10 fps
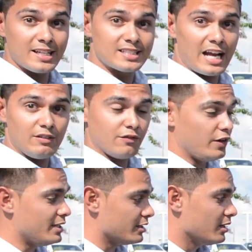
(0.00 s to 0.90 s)
safety
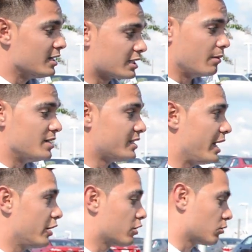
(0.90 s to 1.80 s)
feature is going to be
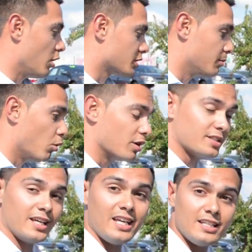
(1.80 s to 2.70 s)
standard across the board. It's
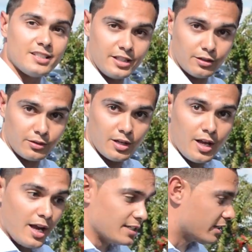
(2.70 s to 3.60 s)
the heat shield.
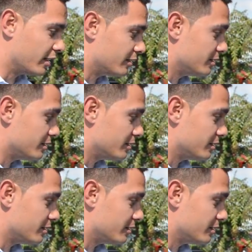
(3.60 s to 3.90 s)
It's going